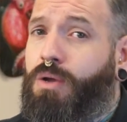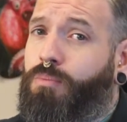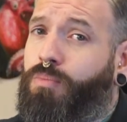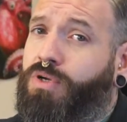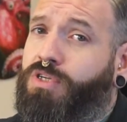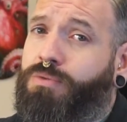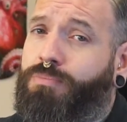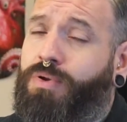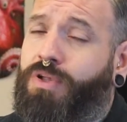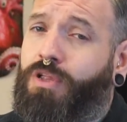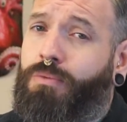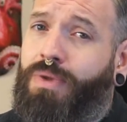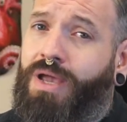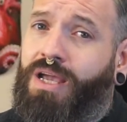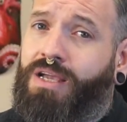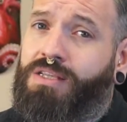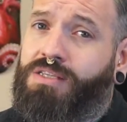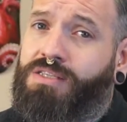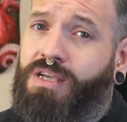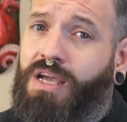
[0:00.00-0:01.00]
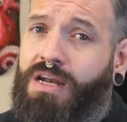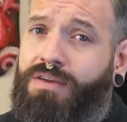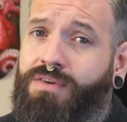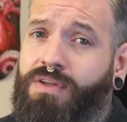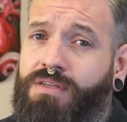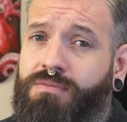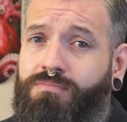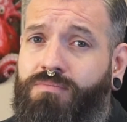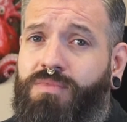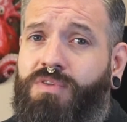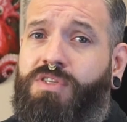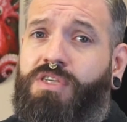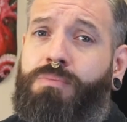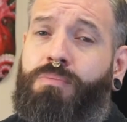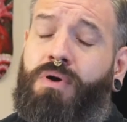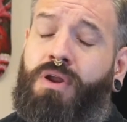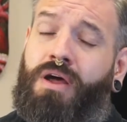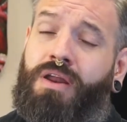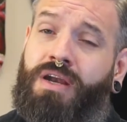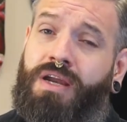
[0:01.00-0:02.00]
put your pillow back inside of it, sleep
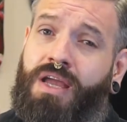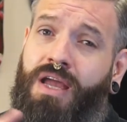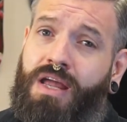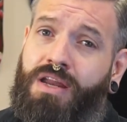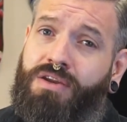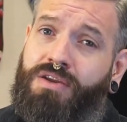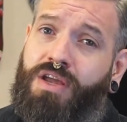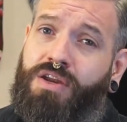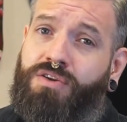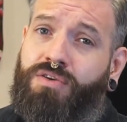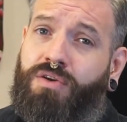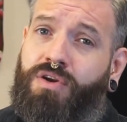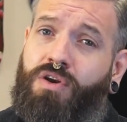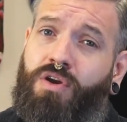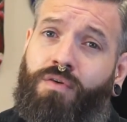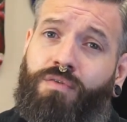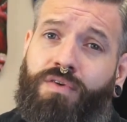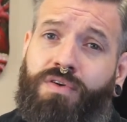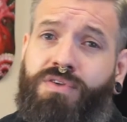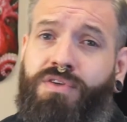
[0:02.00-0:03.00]
on it again, and turn it over.